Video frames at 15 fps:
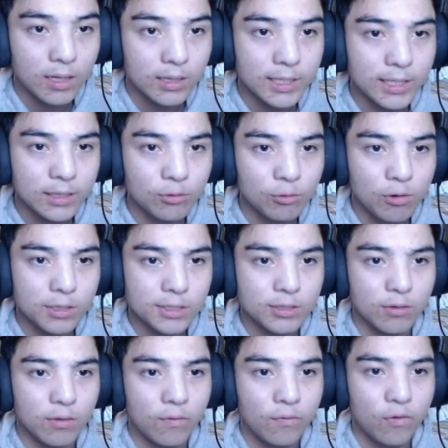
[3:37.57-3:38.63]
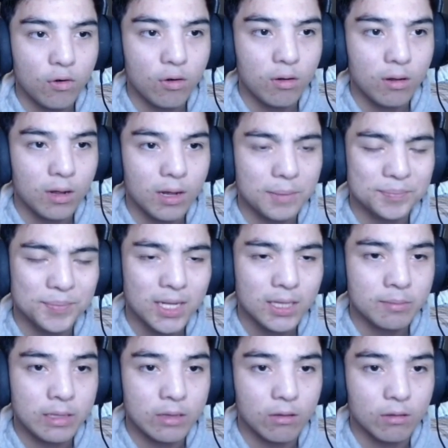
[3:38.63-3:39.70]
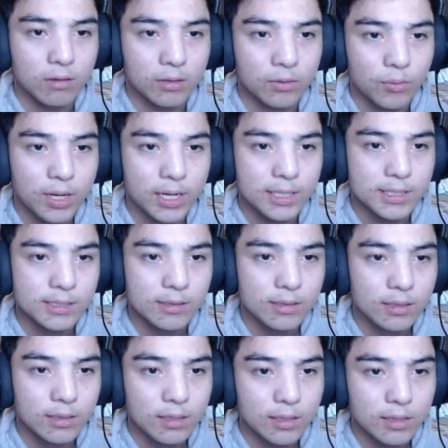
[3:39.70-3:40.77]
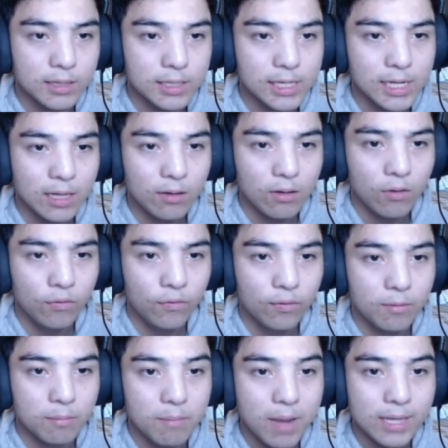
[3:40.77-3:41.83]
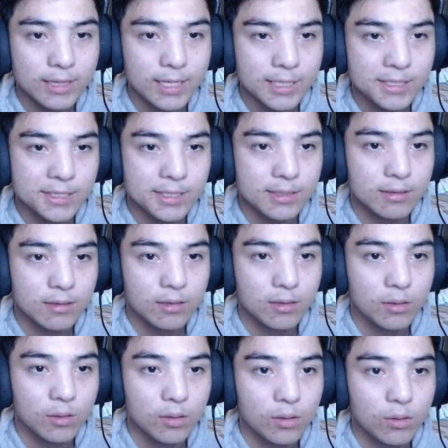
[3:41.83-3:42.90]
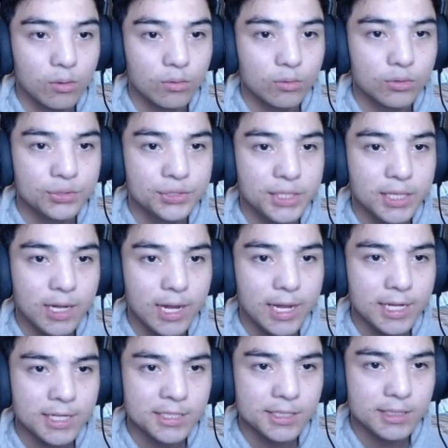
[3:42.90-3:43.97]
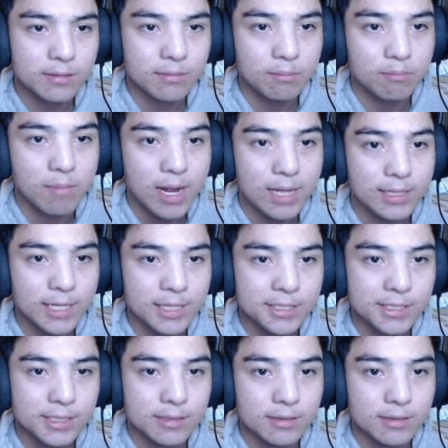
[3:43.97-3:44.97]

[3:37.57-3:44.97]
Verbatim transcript: I think there is for um, admin only. Wait, they are of banned. U G H banned.